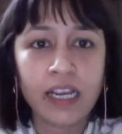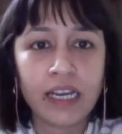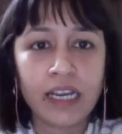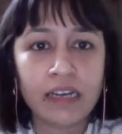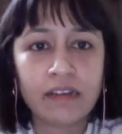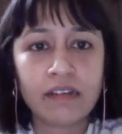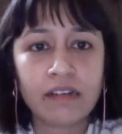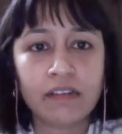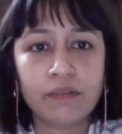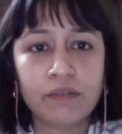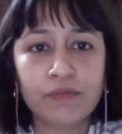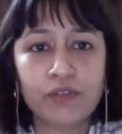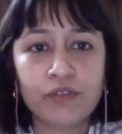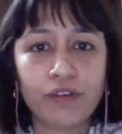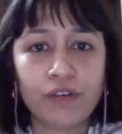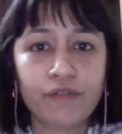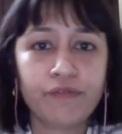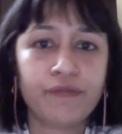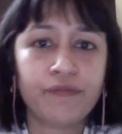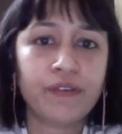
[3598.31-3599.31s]
in terms
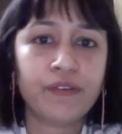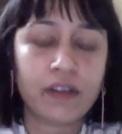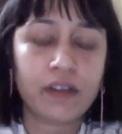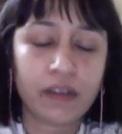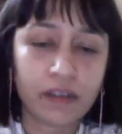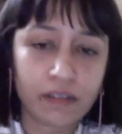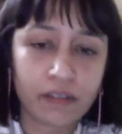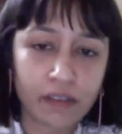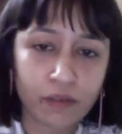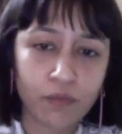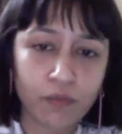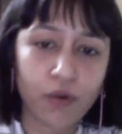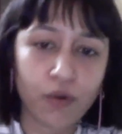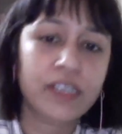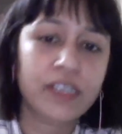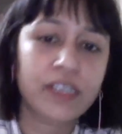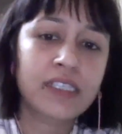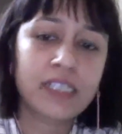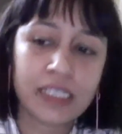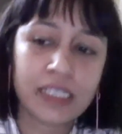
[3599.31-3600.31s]
of the
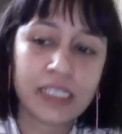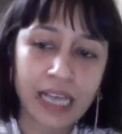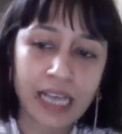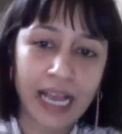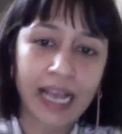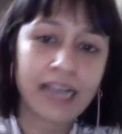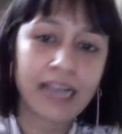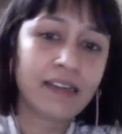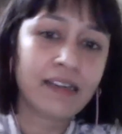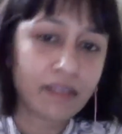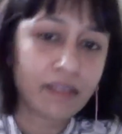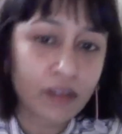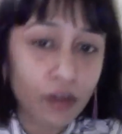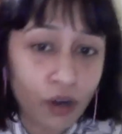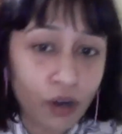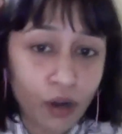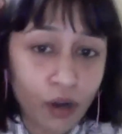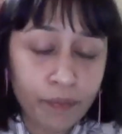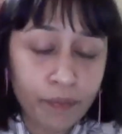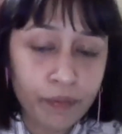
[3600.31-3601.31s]
voices at the
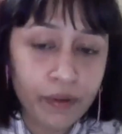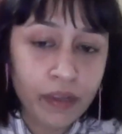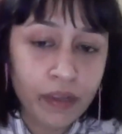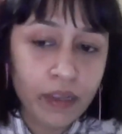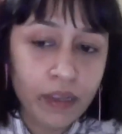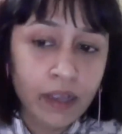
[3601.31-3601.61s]
COP.